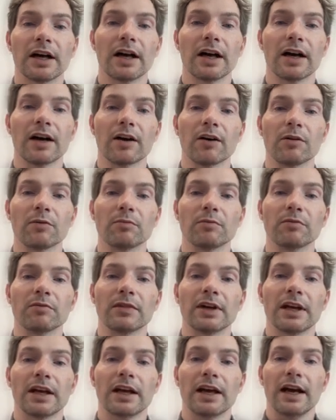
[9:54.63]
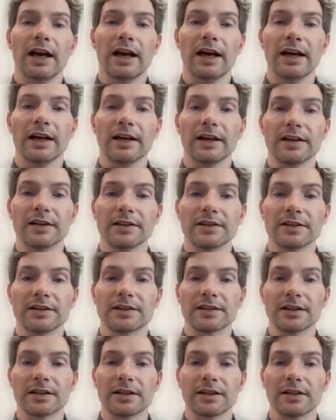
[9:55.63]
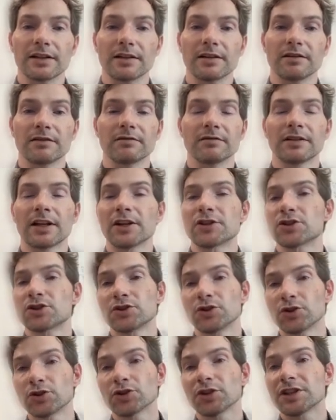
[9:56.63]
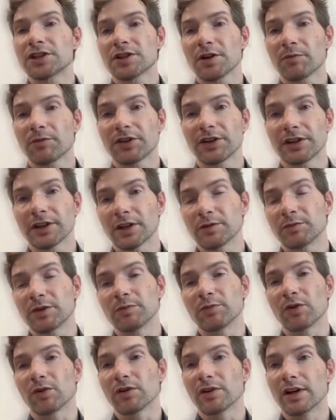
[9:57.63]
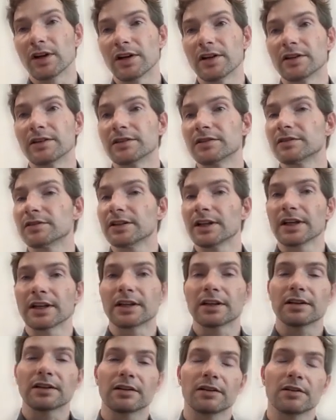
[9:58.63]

um, and that's usually something that people learn, like